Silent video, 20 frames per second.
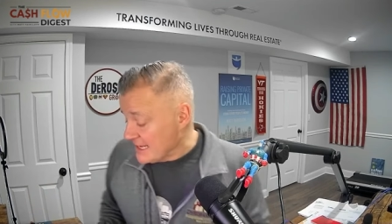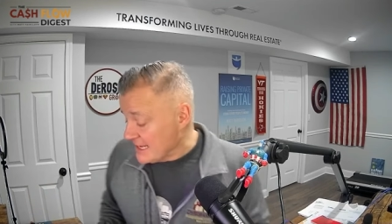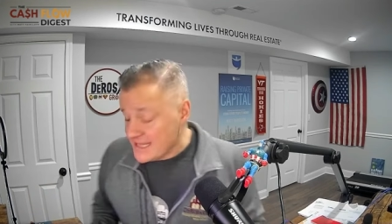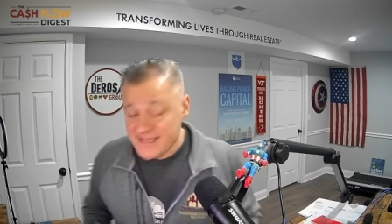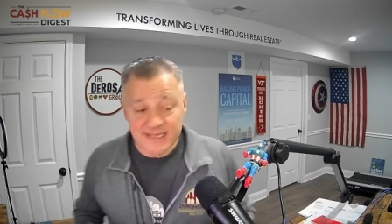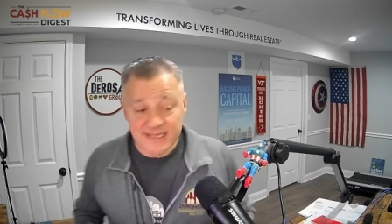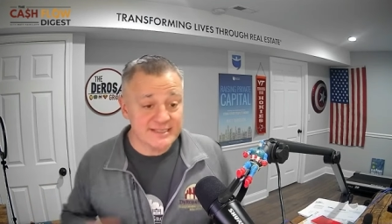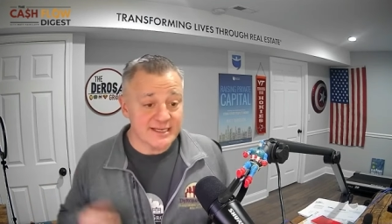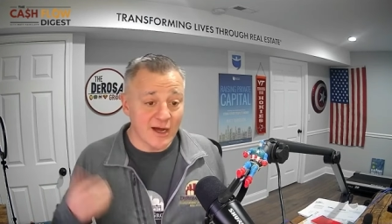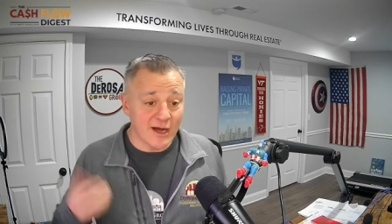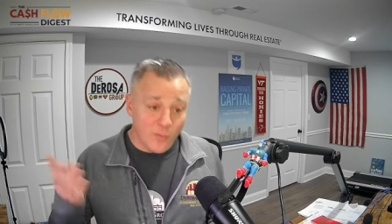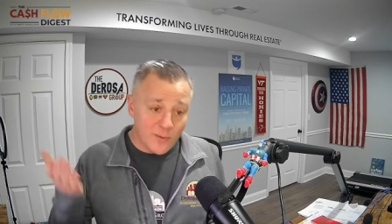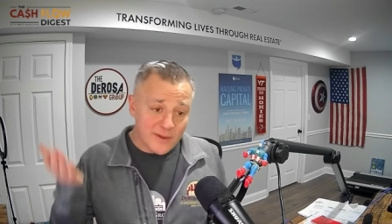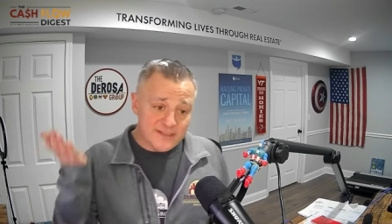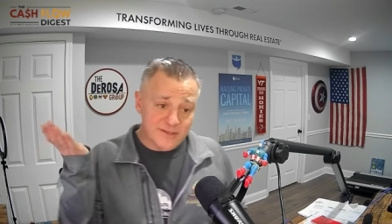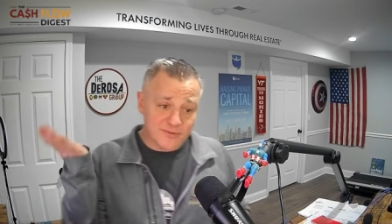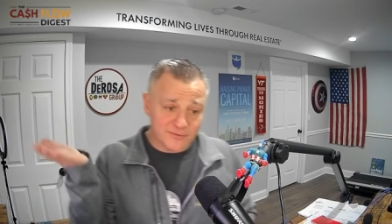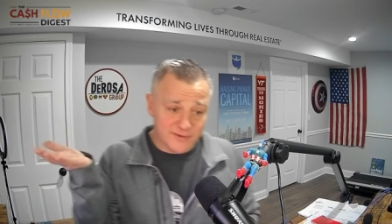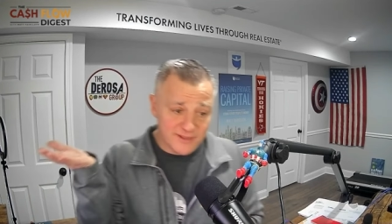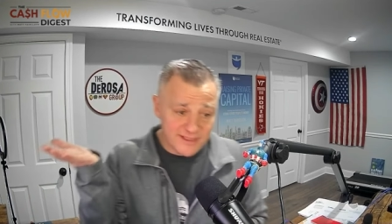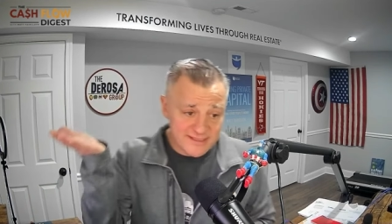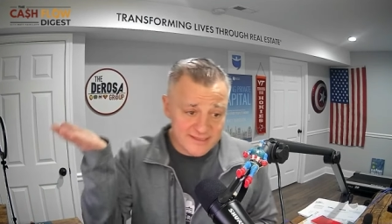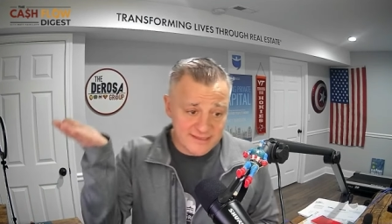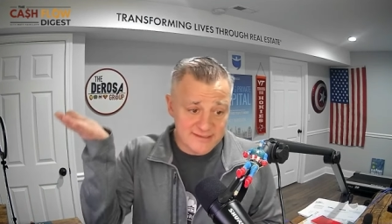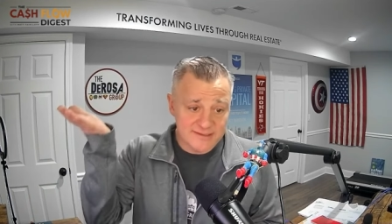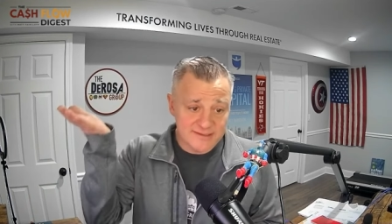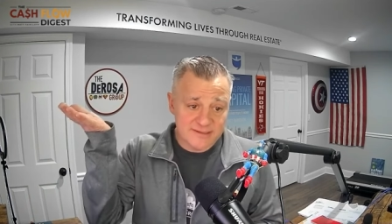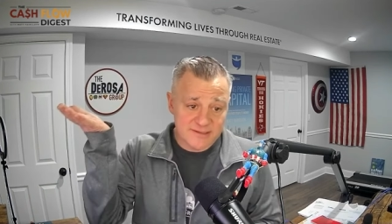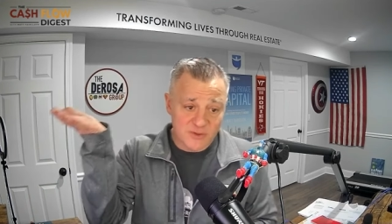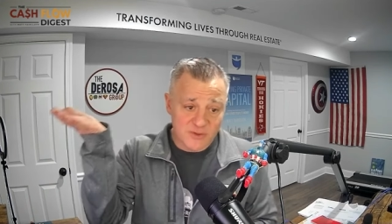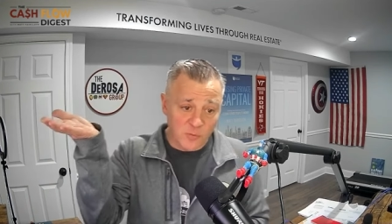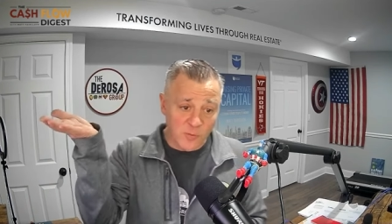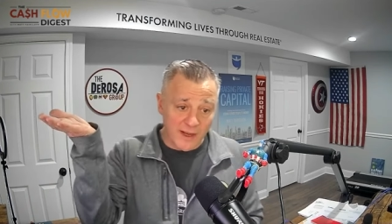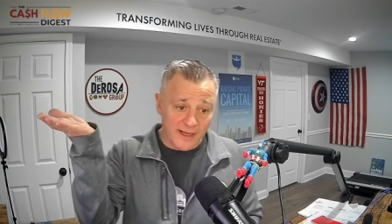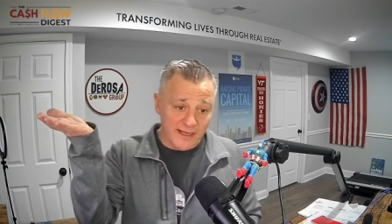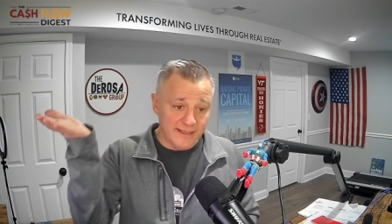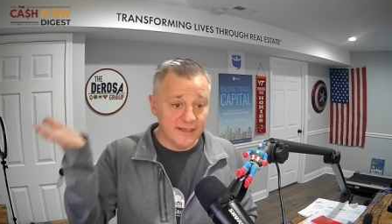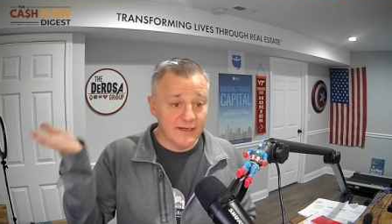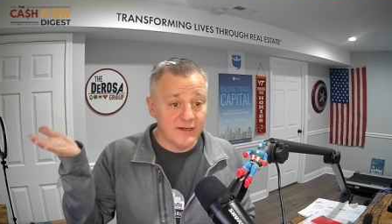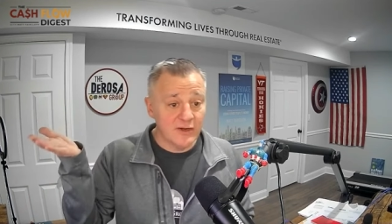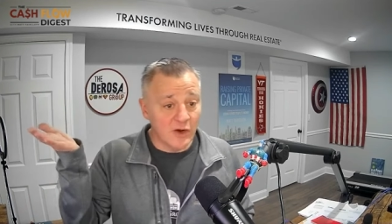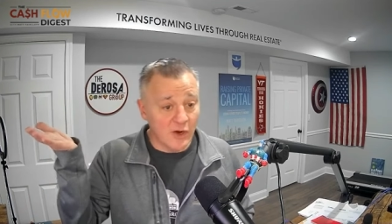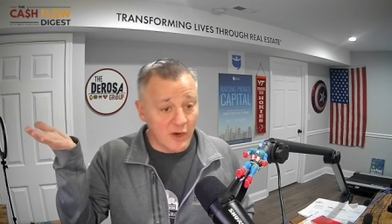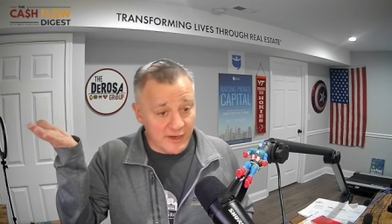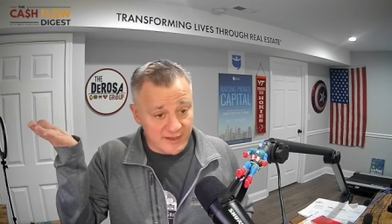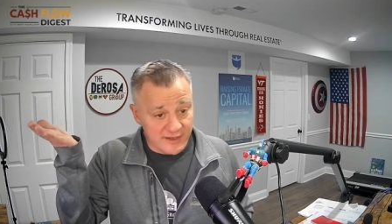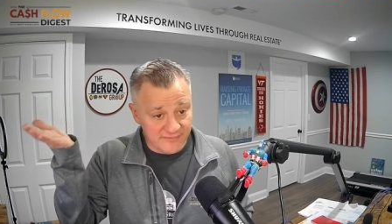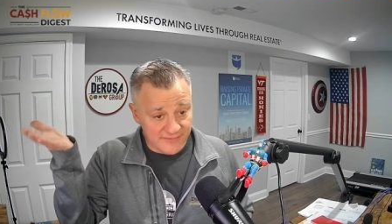There's right. always a reason to wait on mm-hmm.